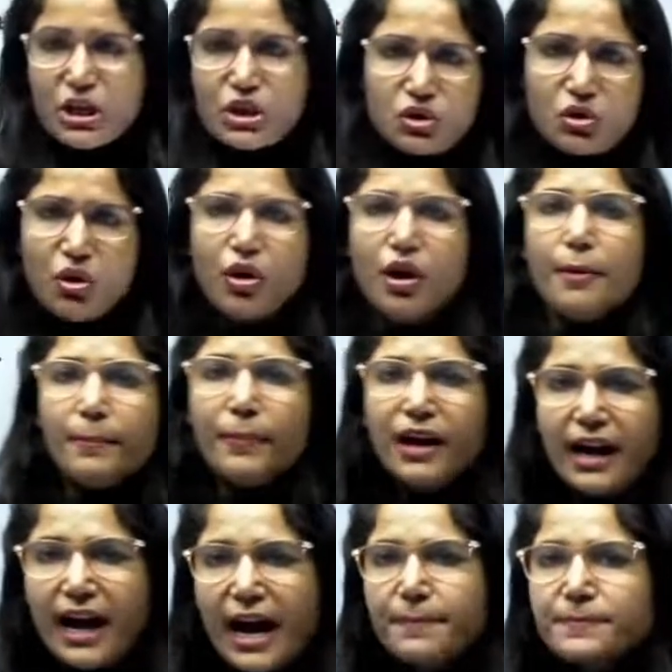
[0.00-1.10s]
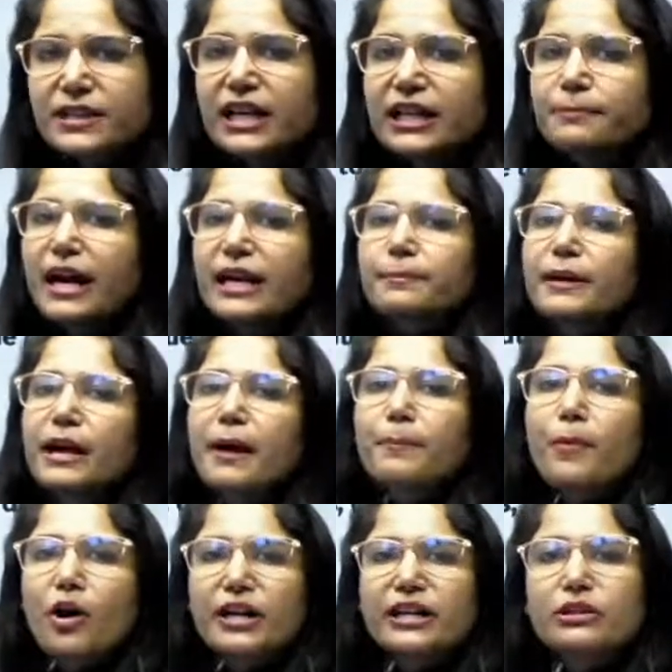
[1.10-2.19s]
So perhaps
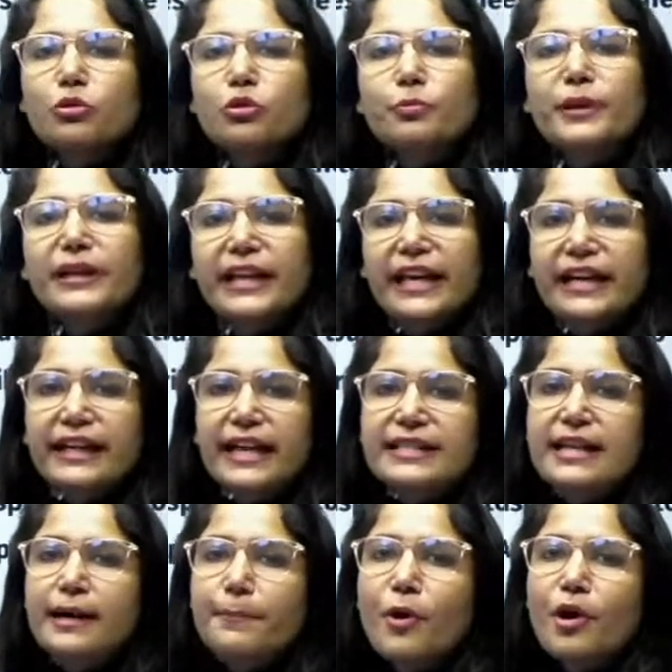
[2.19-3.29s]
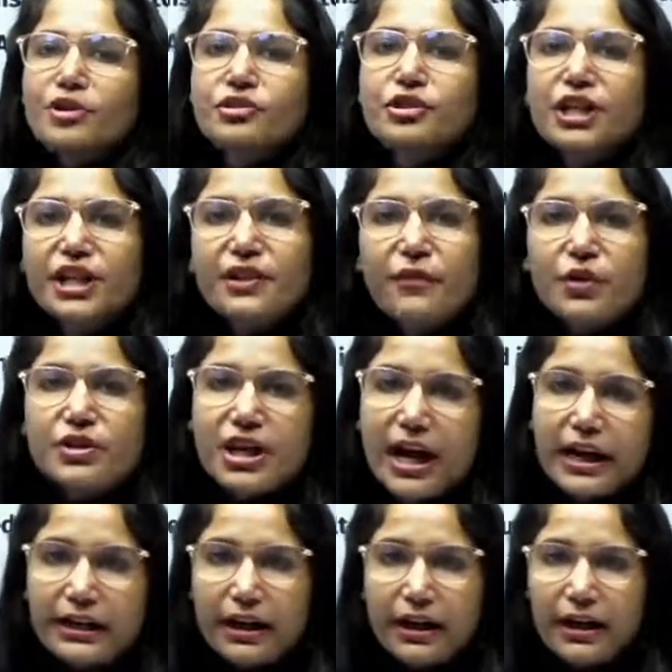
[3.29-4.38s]
it could be taken as the opportunity for
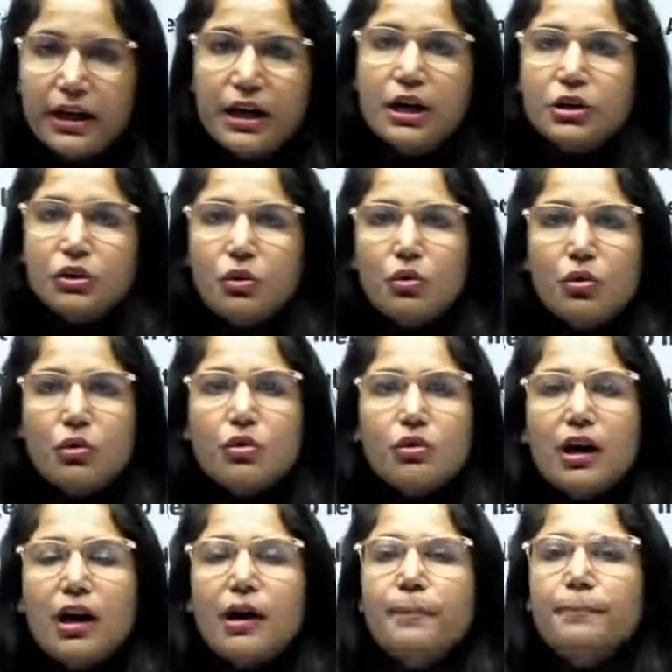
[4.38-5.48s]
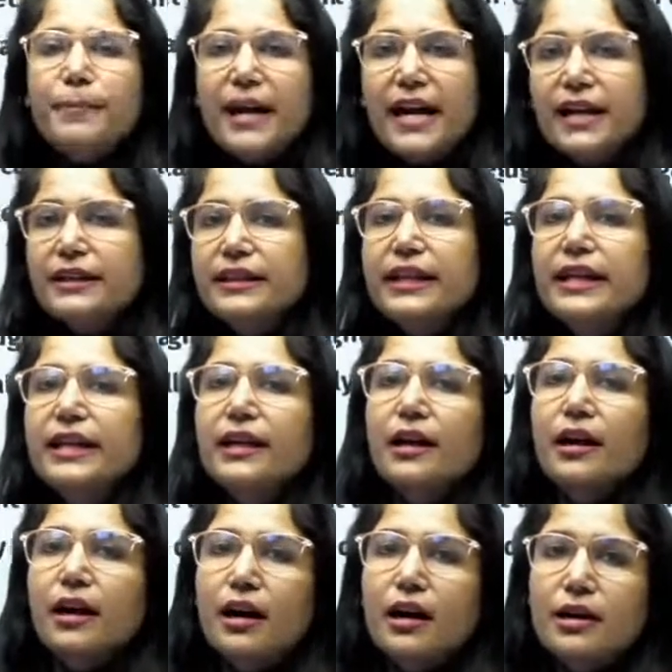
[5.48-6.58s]
China to make
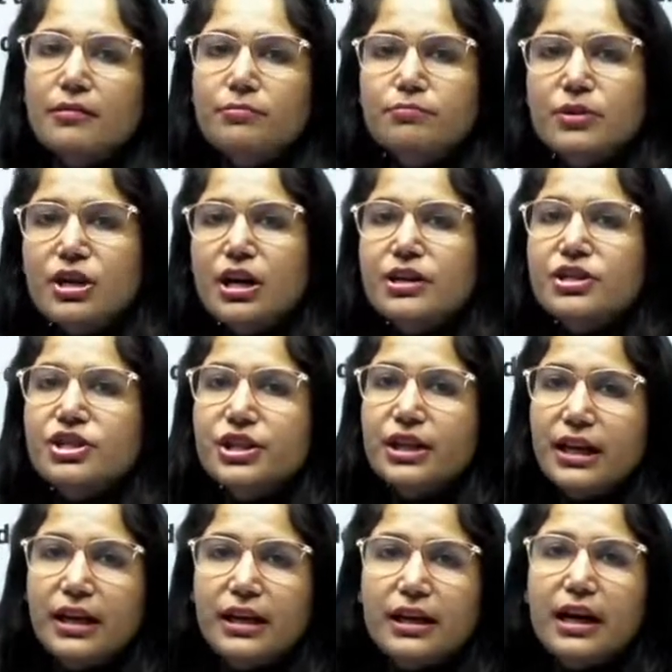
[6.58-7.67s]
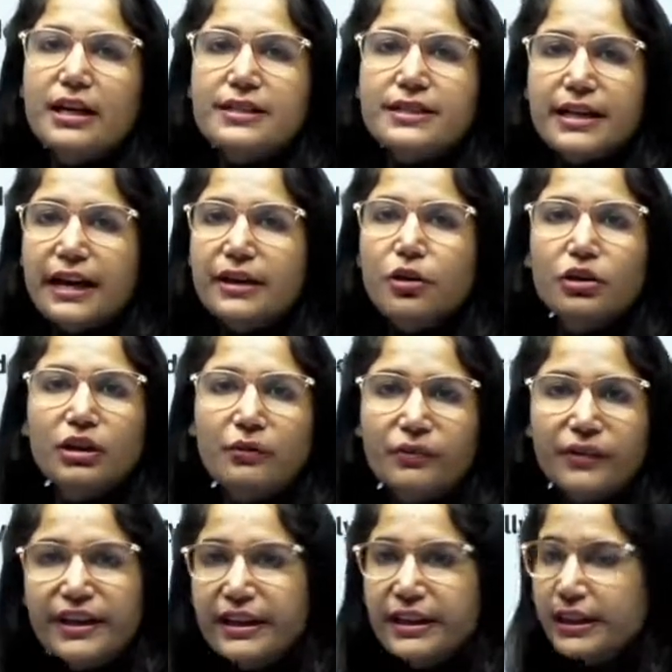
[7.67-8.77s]
the Sri Lanka stand on the
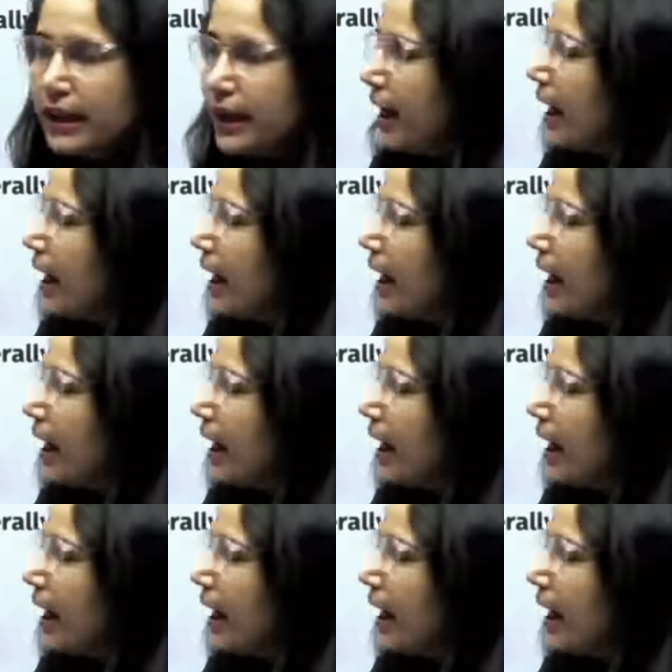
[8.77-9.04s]
feet.